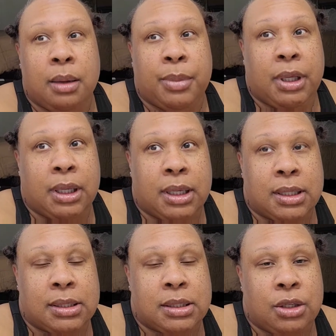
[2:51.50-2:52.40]

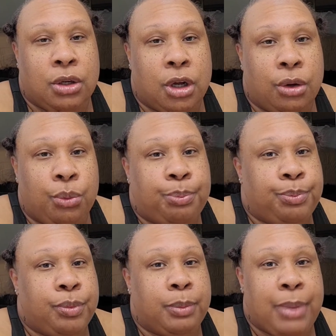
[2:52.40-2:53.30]
because, you know,
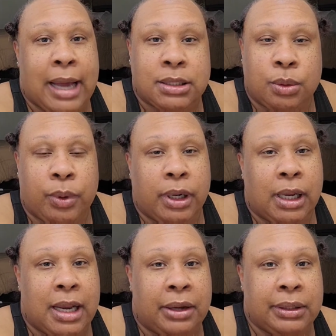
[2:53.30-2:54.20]
back to
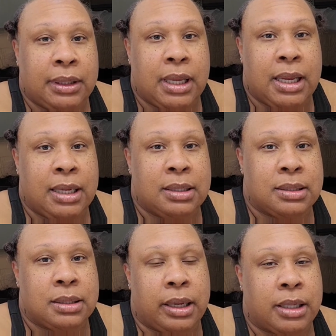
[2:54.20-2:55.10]
working out and
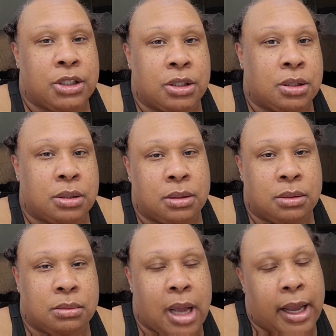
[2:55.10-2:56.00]
things, I
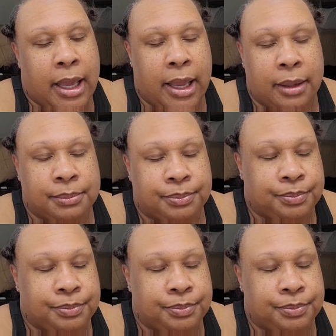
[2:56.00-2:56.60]
can't.